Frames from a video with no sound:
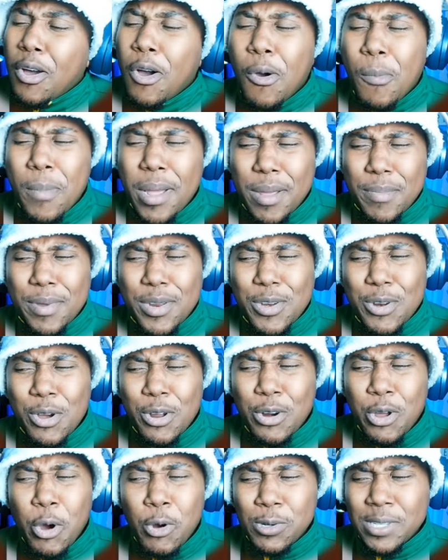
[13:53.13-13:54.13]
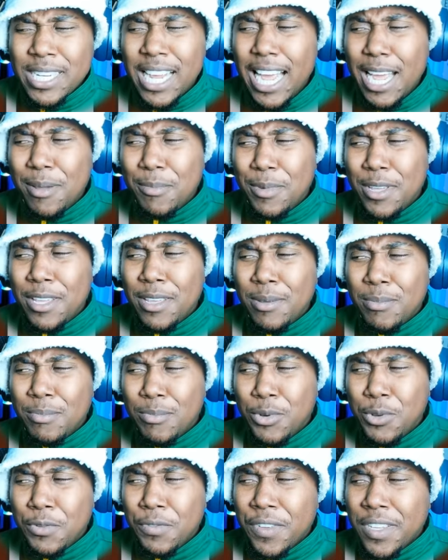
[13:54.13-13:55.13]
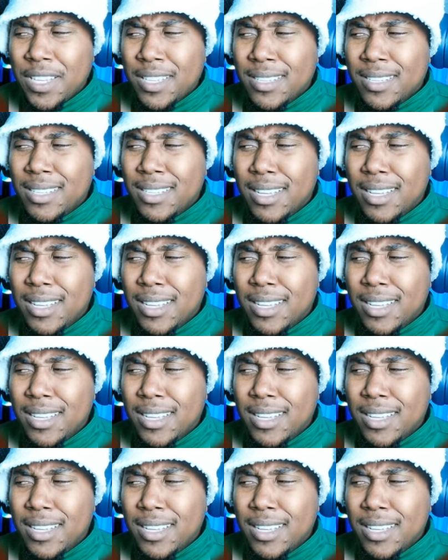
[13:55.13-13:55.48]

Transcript: Or maybe not old-timey movies.